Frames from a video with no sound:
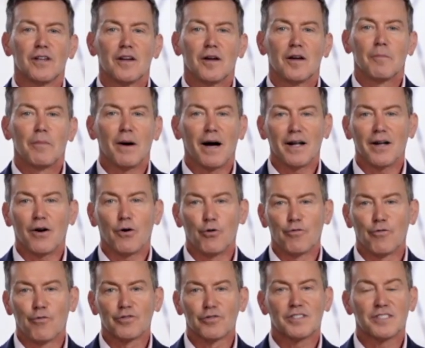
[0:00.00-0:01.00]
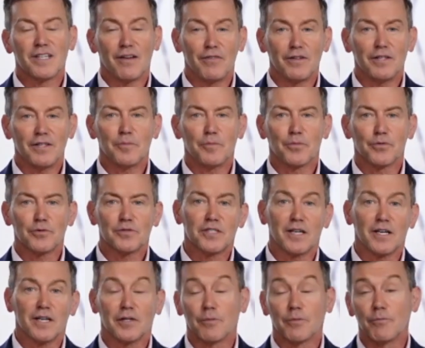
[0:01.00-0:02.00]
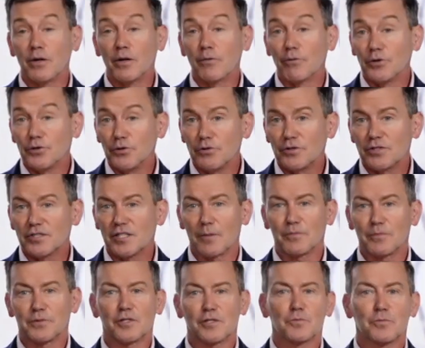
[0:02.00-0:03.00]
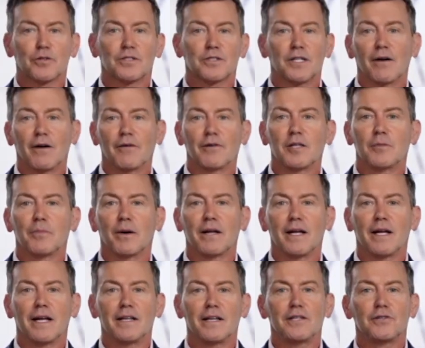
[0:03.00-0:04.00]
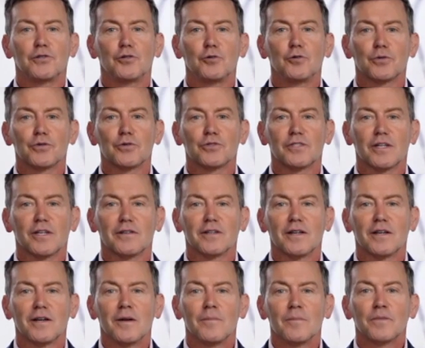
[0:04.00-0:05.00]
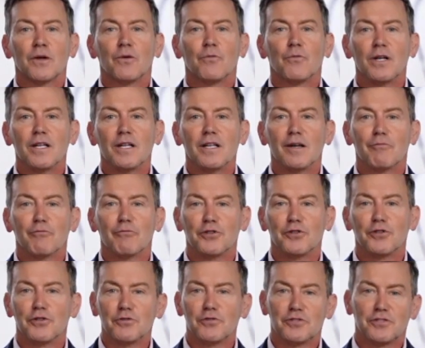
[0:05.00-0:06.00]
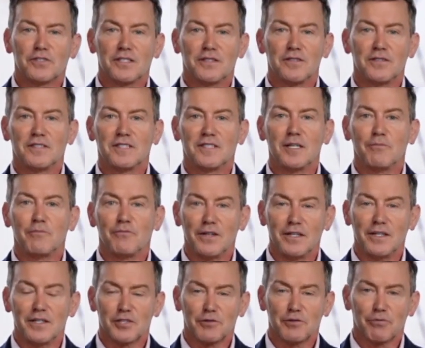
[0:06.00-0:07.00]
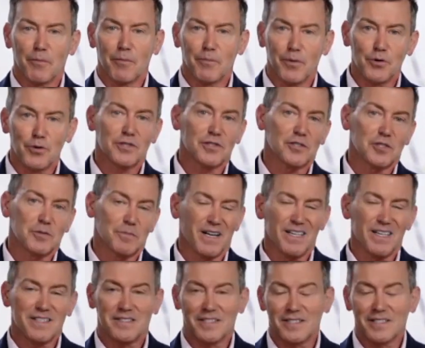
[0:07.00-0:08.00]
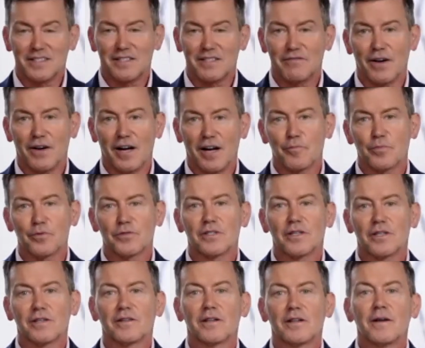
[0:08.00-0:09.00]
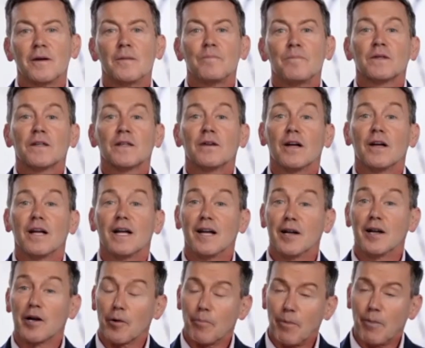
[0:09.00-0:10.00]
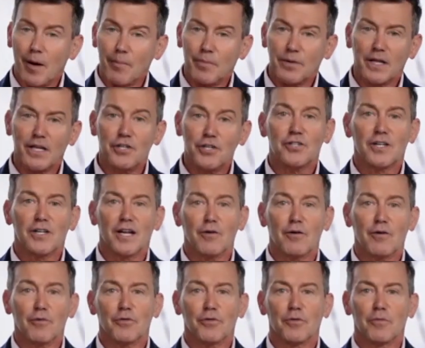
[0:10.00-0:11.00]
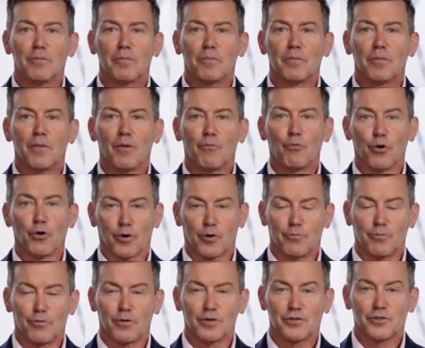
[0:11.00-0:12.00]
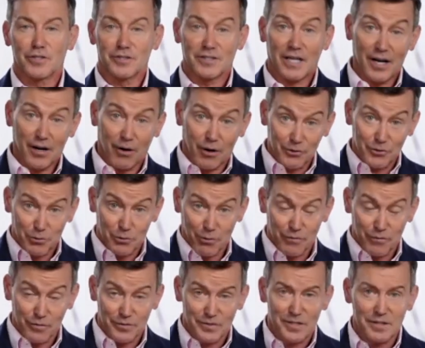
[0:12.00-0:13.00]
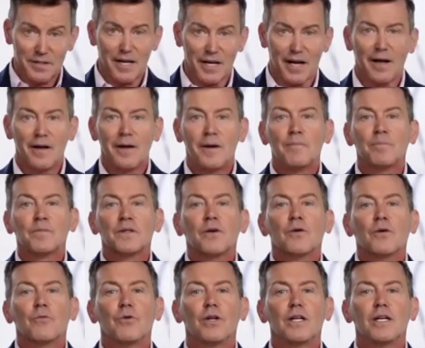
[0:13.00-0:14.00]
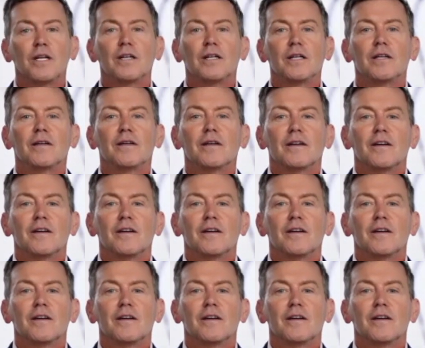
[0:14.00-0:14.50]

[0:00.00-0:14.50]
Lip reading: by over 70%. We reduced sepsis mortality by 82%. We reduced deep venous thrombosis by 65%. In our population health work, which, because I also oversee that, we